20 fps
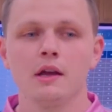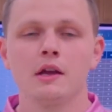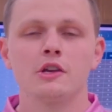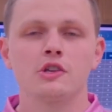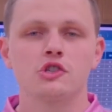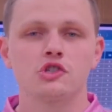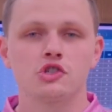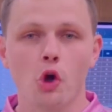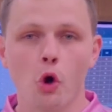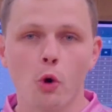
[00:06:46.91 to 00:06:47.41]

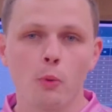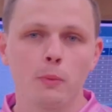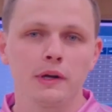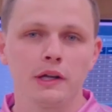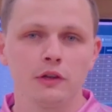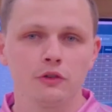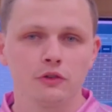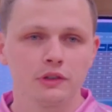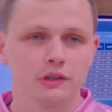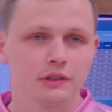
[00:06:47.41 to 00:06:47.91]
So
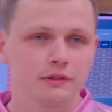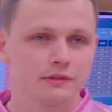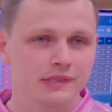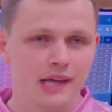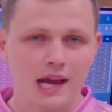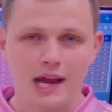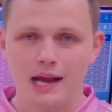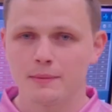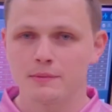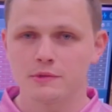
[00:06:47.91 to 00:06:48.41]
many
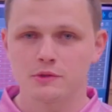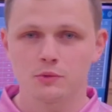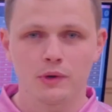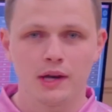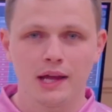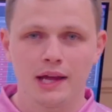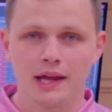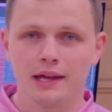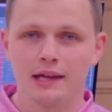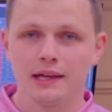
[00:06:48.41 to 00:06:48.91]
times when
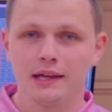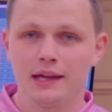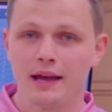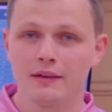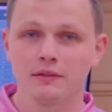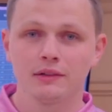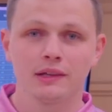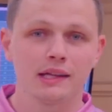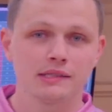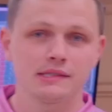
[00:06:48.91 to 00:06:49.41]
I
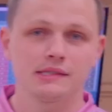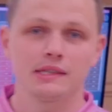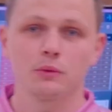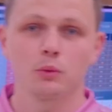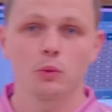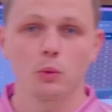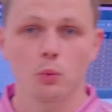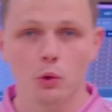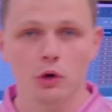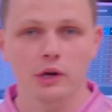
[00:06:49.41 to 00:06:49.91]
have a lesson and
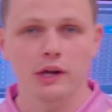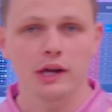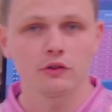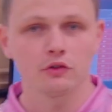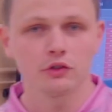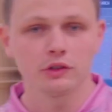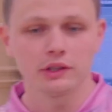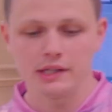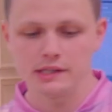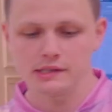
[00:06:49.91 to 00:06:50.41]
we're working on
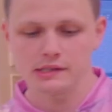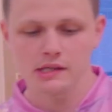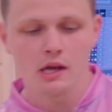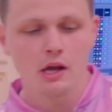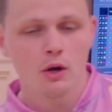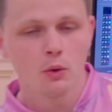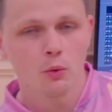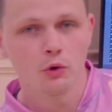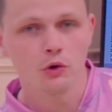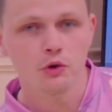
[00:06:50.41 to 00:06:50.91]
release,
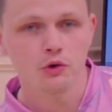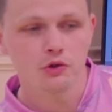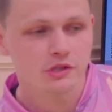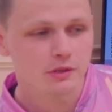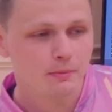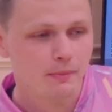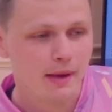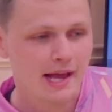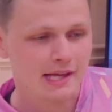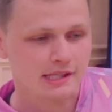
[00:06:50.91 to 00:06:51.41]
we're
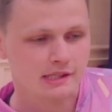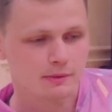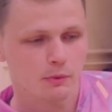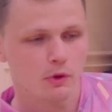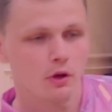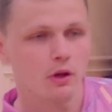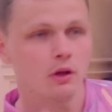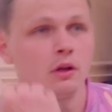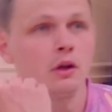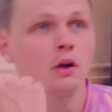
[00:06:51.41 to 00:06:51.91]
using the
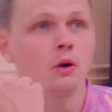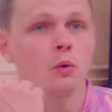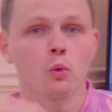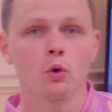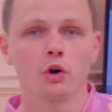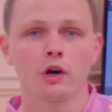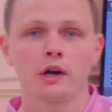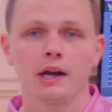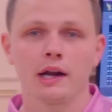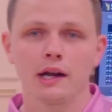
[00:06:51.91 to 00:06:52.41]
basketball,
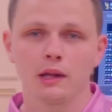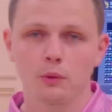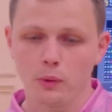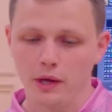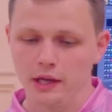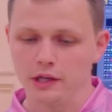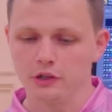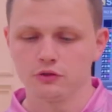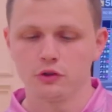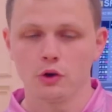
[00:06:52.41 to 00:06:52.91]
working on the
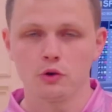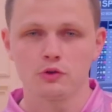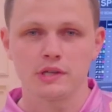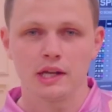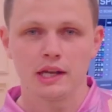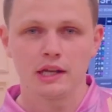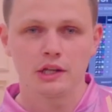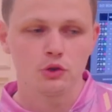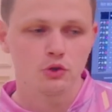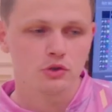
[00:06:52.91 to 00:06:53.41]
way you
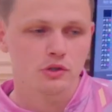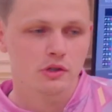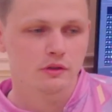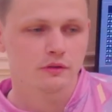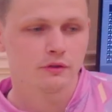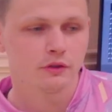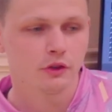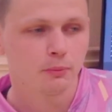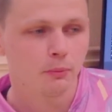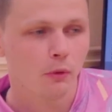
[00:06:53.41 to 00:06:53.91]
rotate it, using the
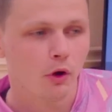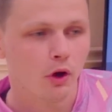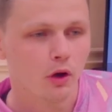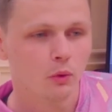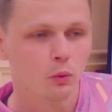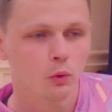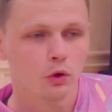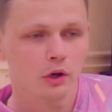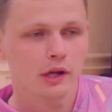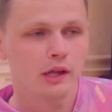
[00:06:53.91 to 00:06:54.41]
football,
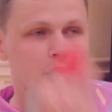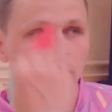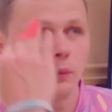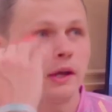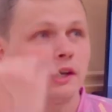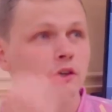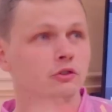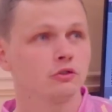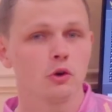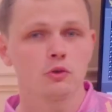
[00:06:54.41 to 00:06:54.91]
working on the
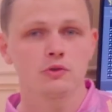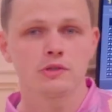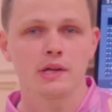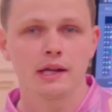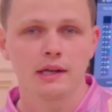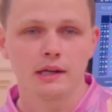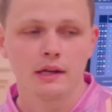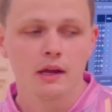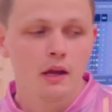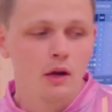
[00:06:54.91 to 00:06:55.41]
way you
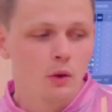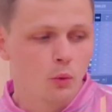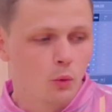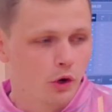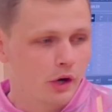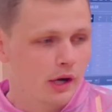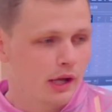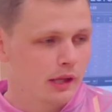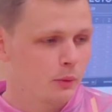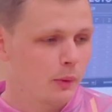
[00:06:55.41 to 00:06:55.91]
rotate it,
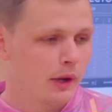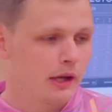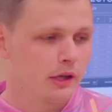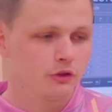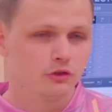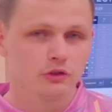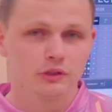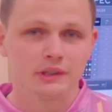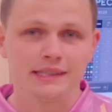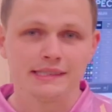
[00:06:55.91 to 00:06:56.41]
working on the way
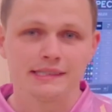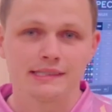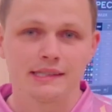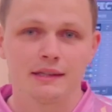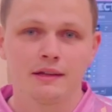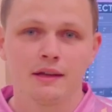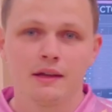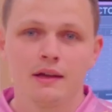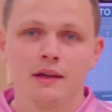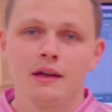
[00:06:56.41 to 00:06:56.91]
you release it.
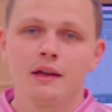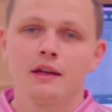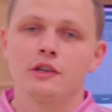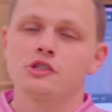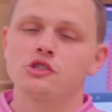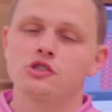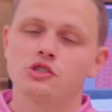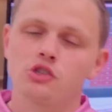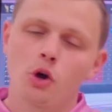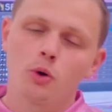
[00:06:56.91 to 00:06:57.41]

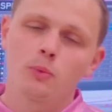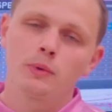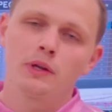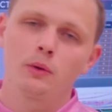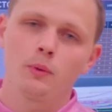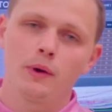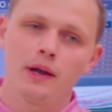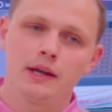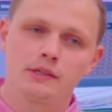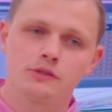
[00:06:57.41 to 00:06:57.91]
So many
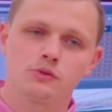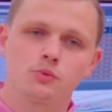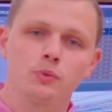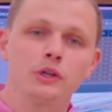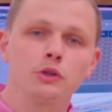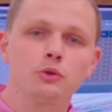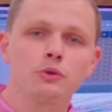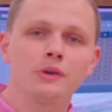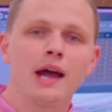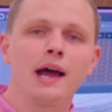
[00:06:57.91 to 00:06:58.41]
ways. We
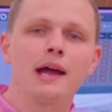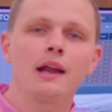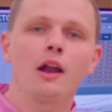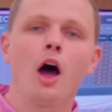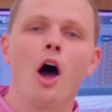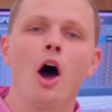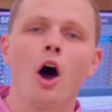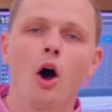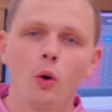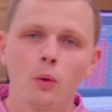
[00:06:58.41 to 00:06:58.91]
do not
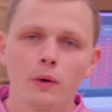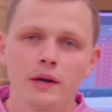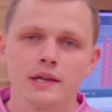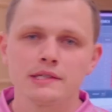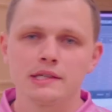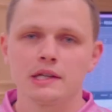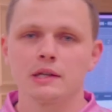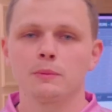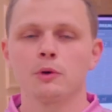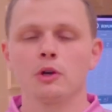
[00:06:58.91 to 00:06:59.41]
always
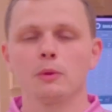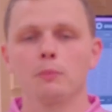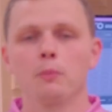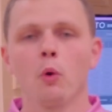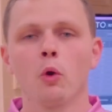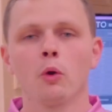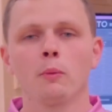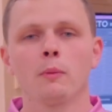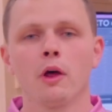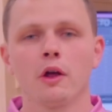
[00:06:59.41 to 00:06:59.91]
need to put a
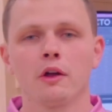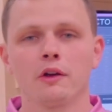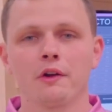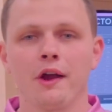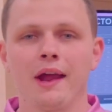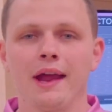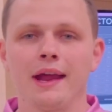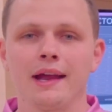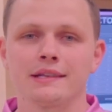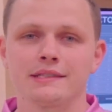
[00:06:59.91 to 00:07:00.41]
bowling ball in our
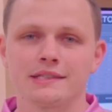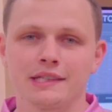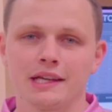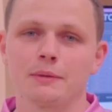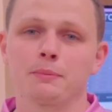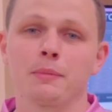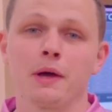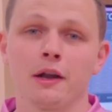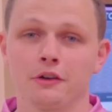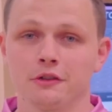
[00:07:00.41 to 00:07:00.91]
hand to
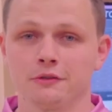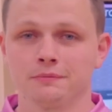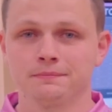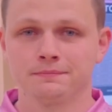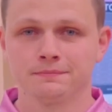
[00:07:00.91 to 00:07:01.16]
get better.